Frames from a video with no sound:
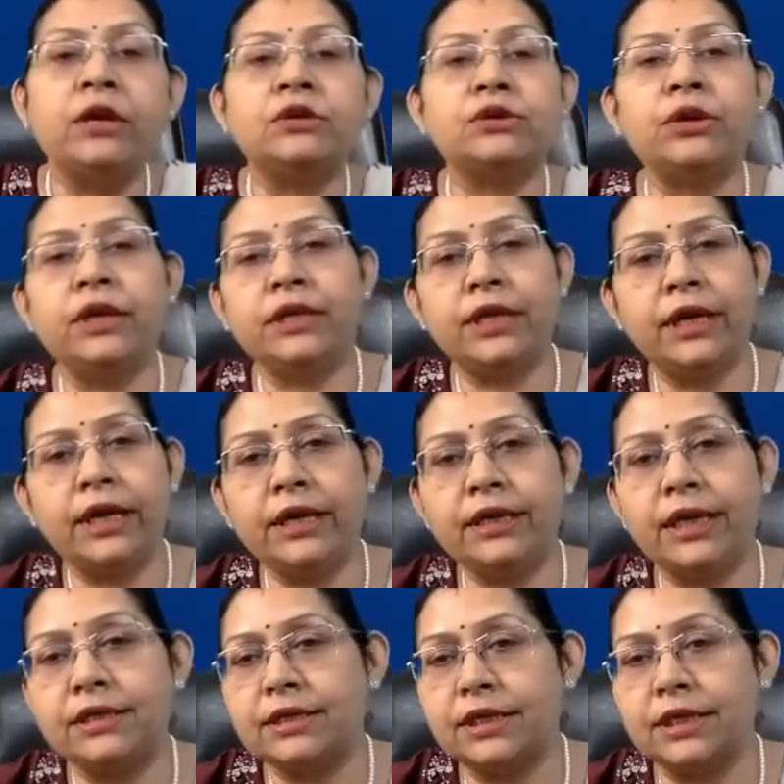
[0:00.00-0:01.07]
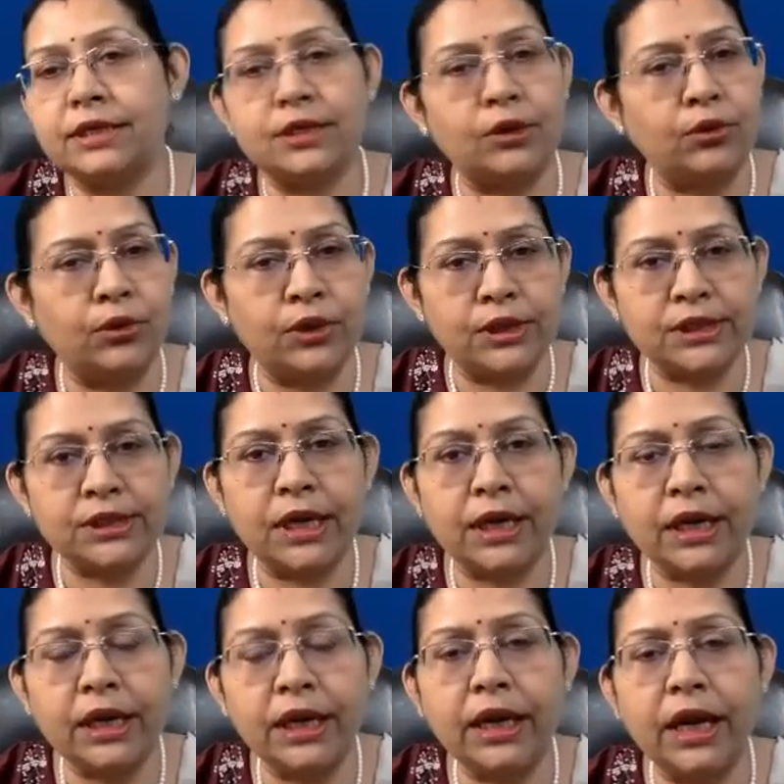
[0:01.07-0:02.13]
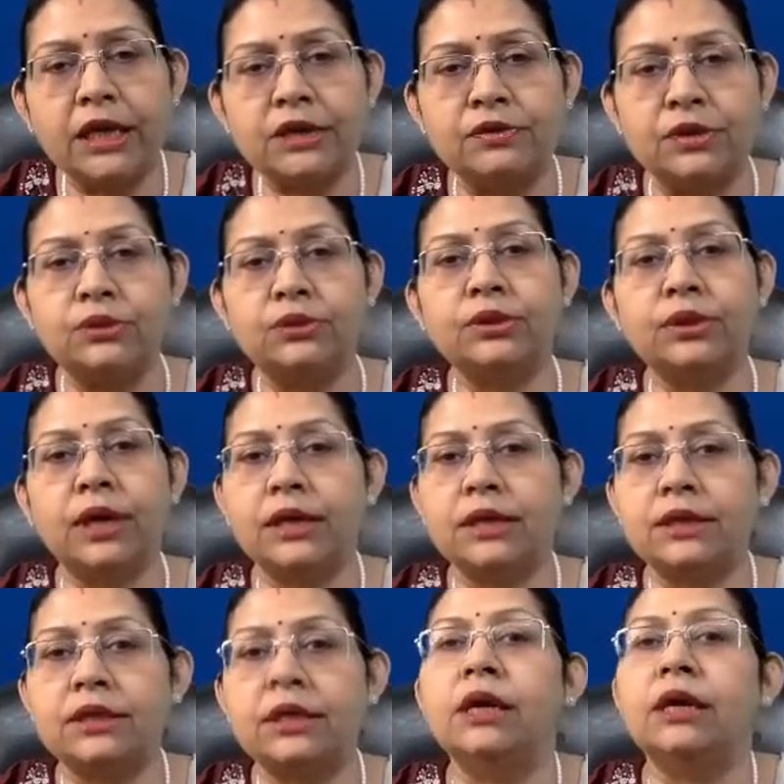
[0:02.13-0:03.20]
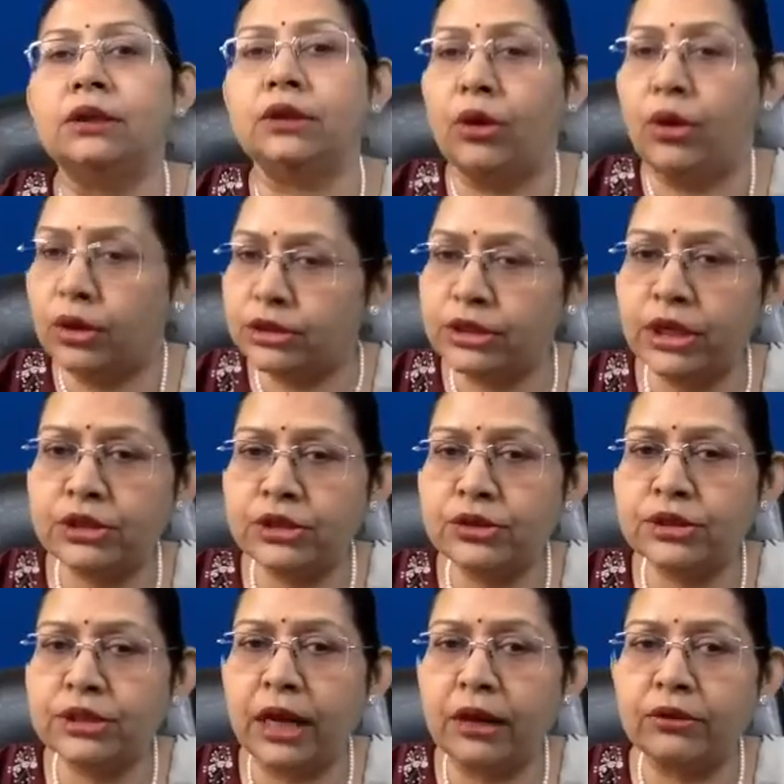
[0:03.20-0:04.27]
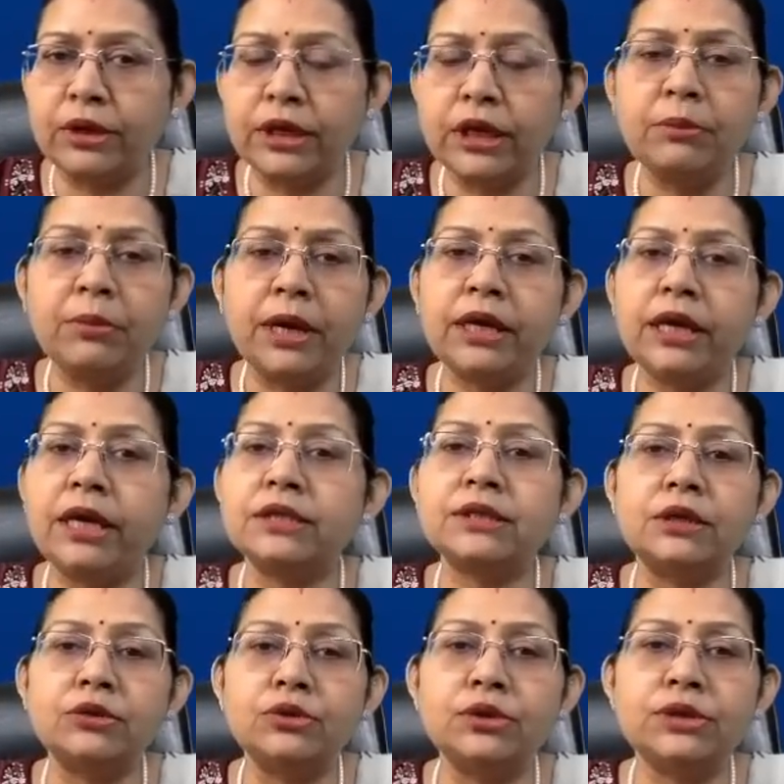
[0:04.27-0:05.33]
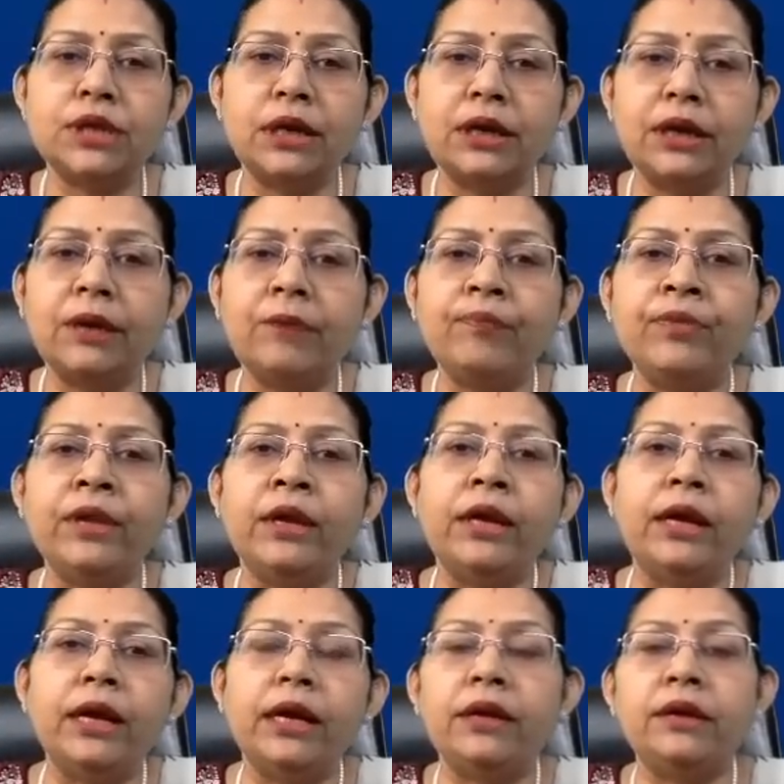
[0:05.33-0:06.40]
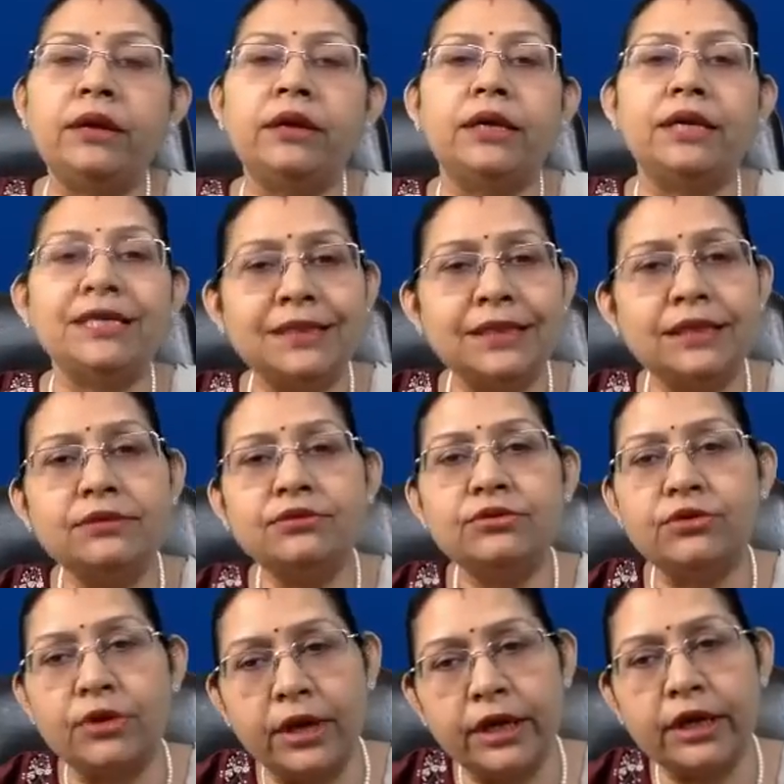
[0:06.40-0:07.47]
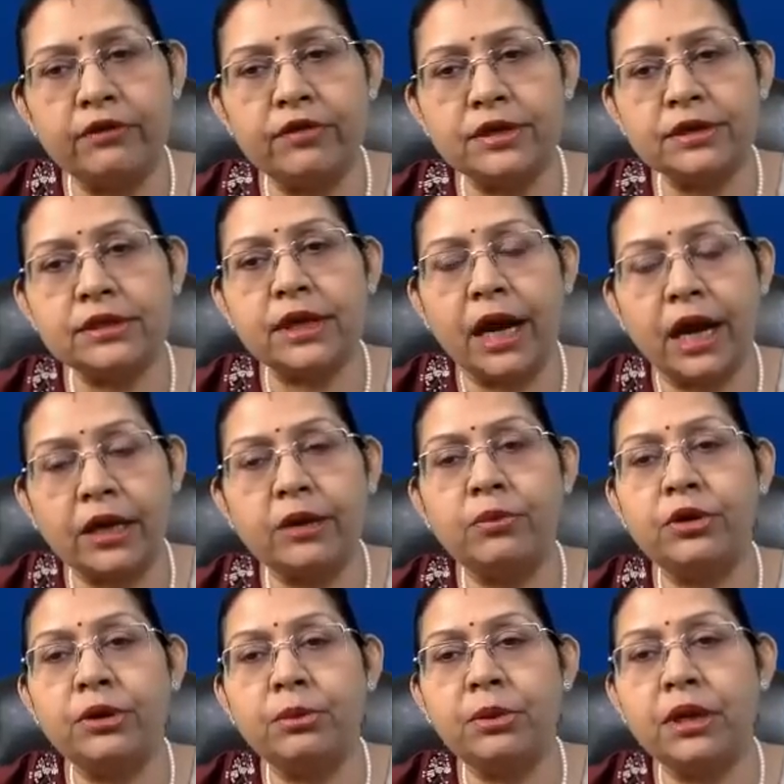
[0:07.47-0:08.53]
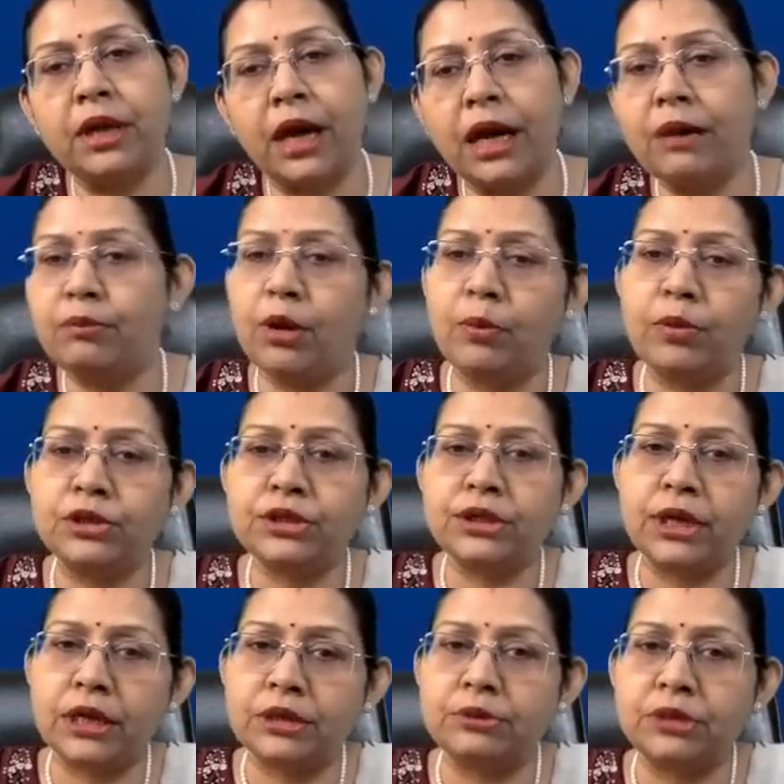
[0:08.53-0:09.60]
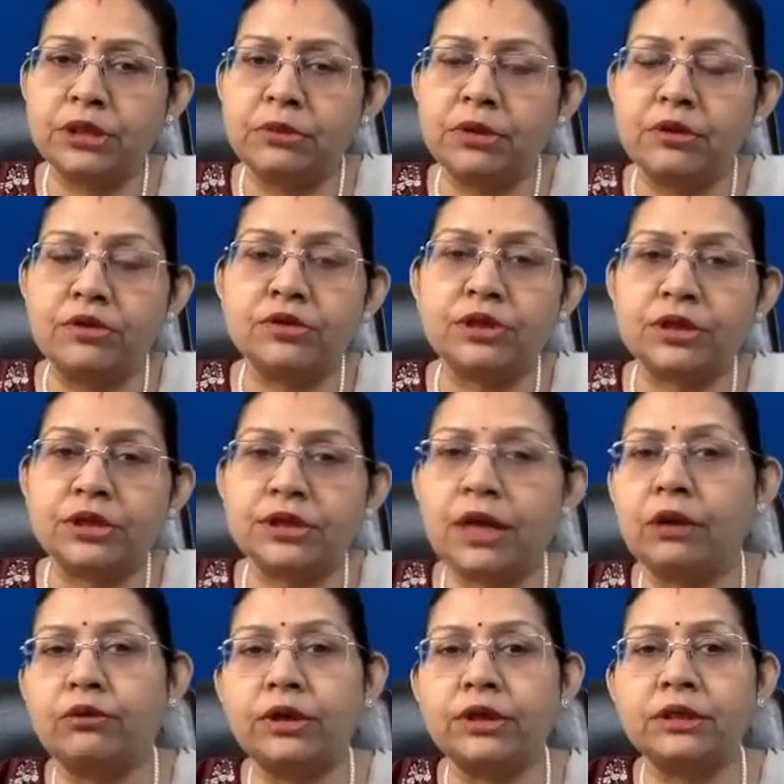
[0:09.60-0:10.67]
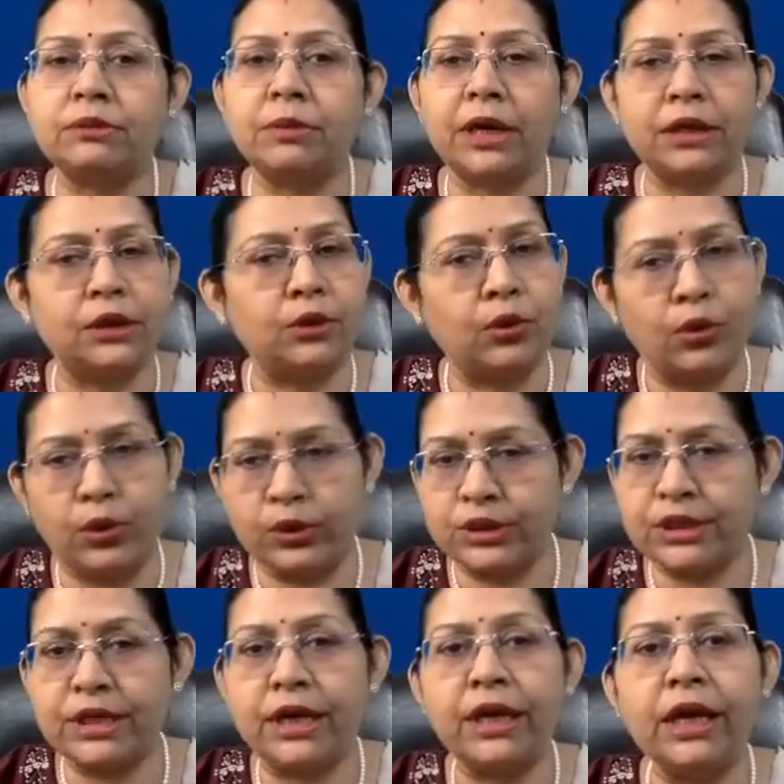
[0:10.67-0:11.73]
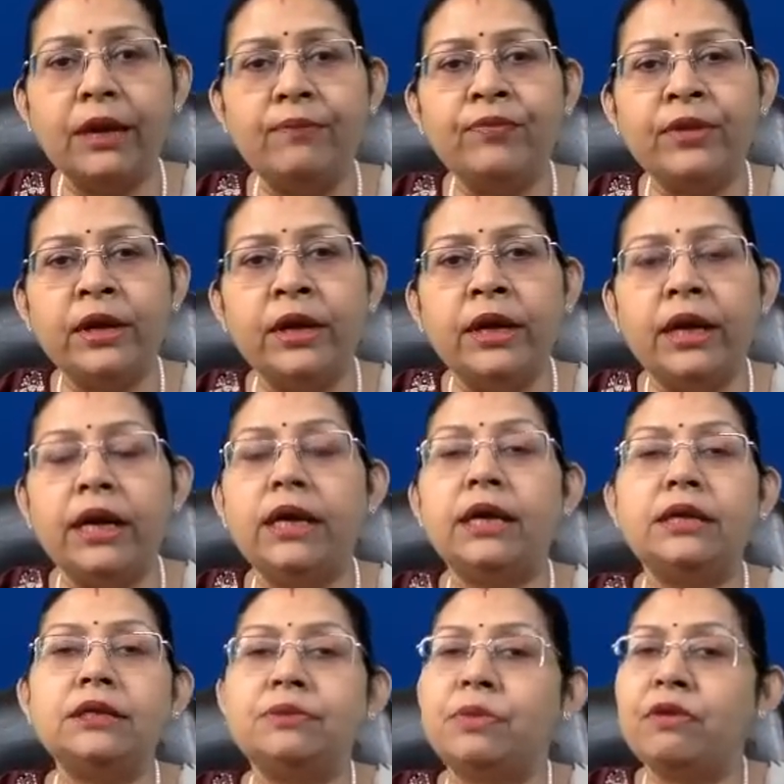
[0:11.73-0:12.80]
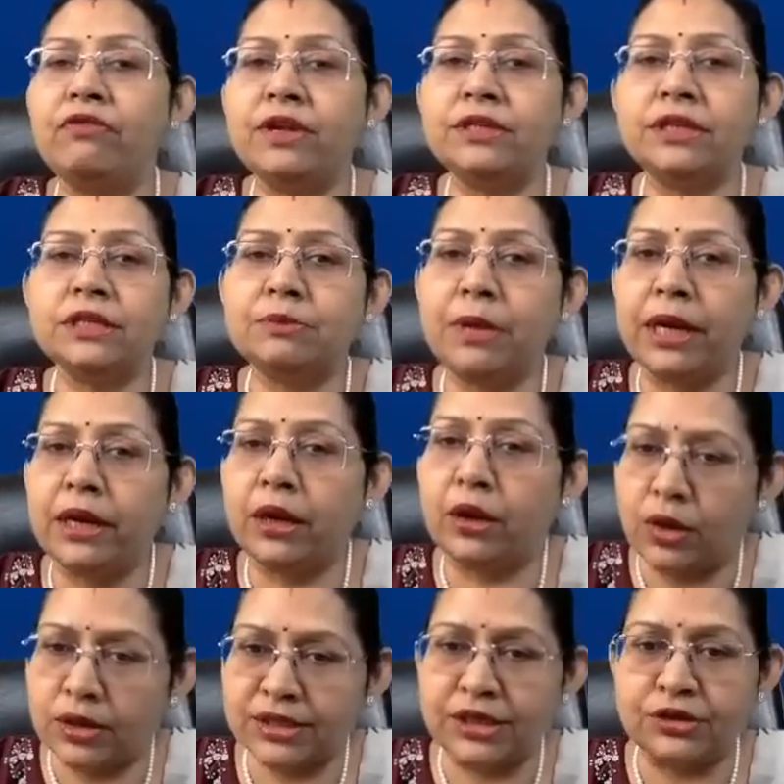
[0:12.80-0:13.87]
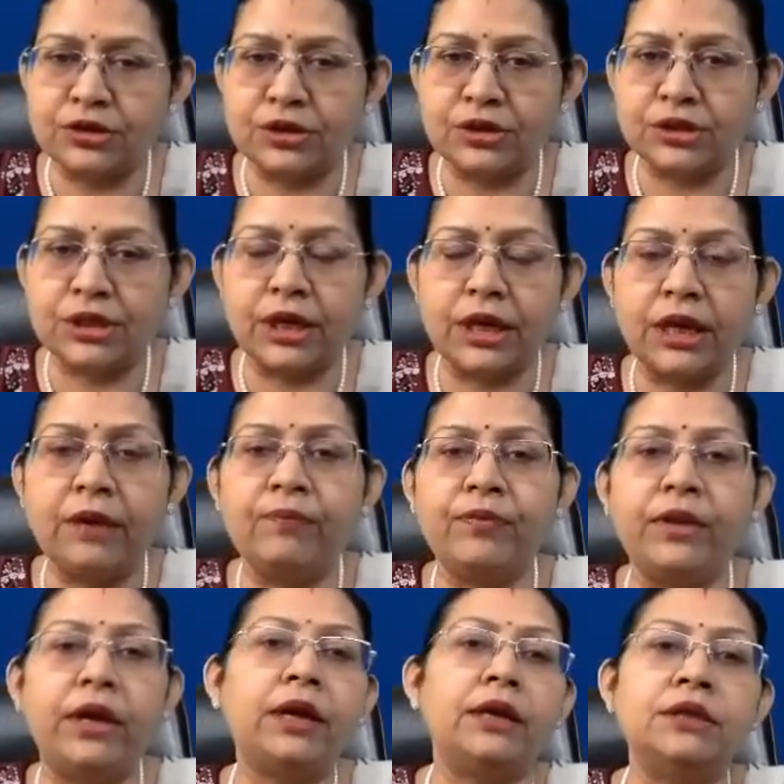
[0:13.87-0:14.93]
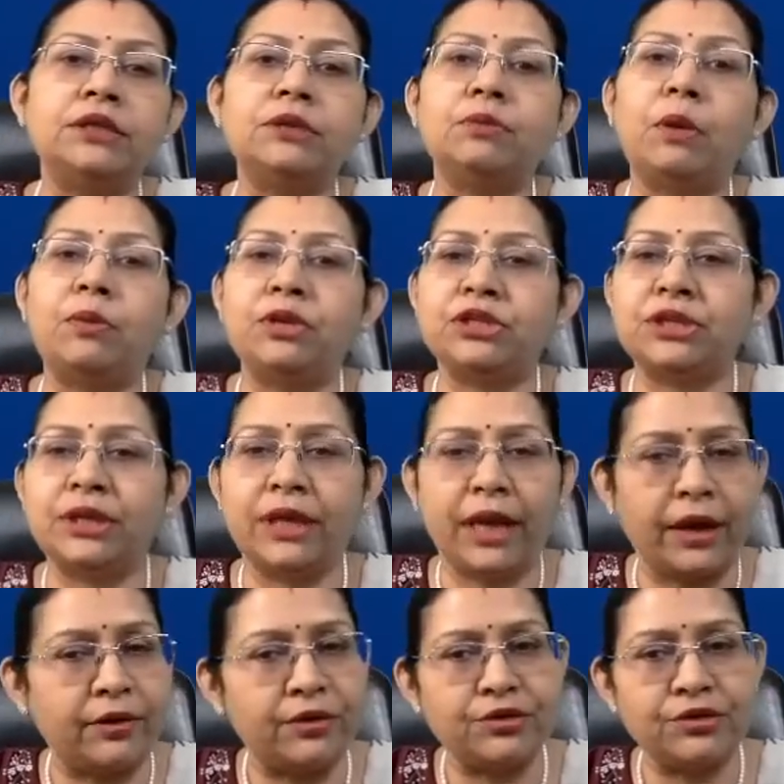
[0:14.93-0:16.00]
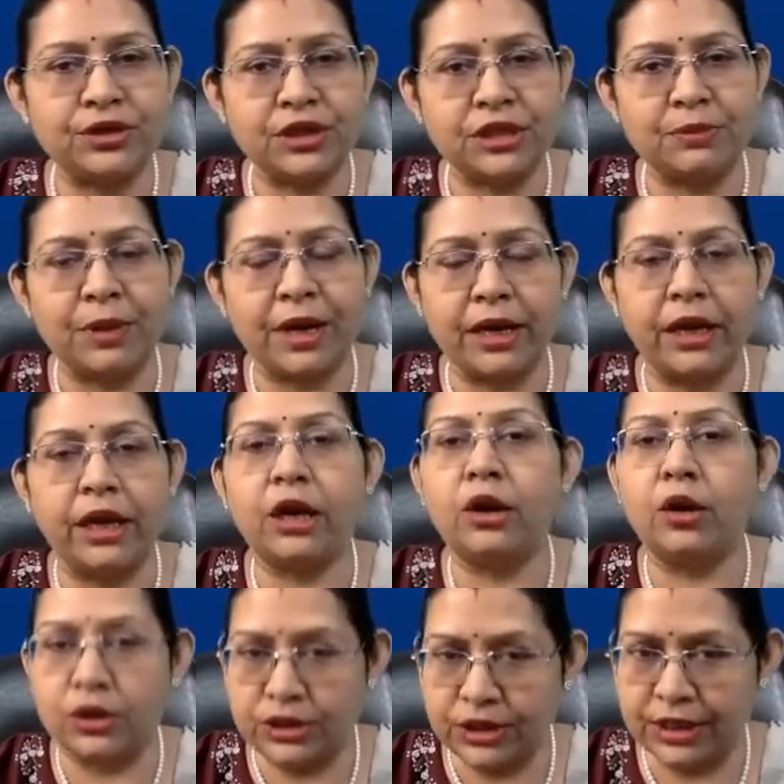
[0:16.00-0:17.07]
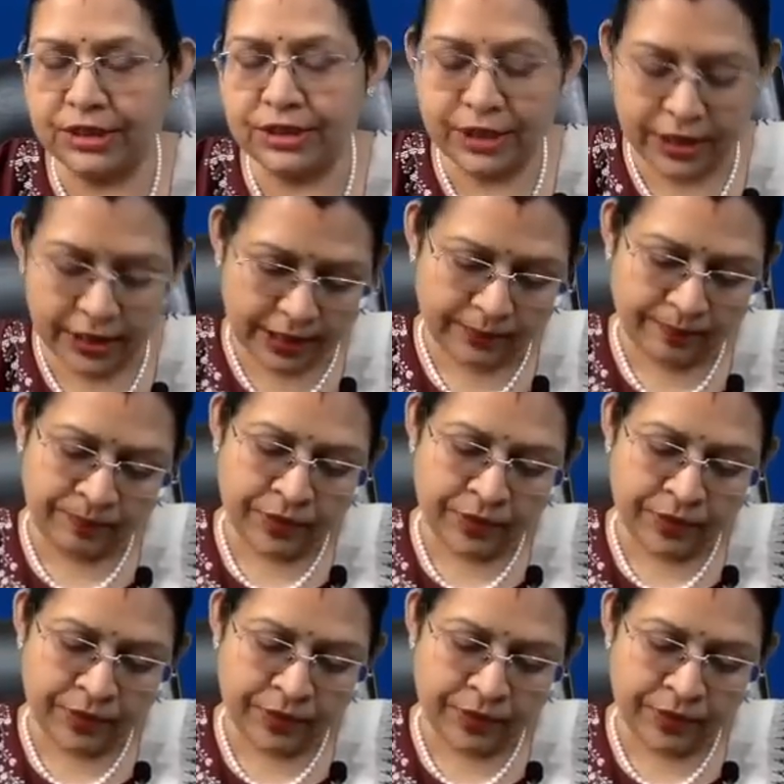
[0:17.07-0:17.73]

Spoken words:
So here the correct answer is the cohort study, as we know that the odds ratio is calculated by case control study, and incidence, relative risk, attributable, and population attributable risk is calculated by the cohort study, and prevalence is by cross-sectional study, and population characteristics by ecological study.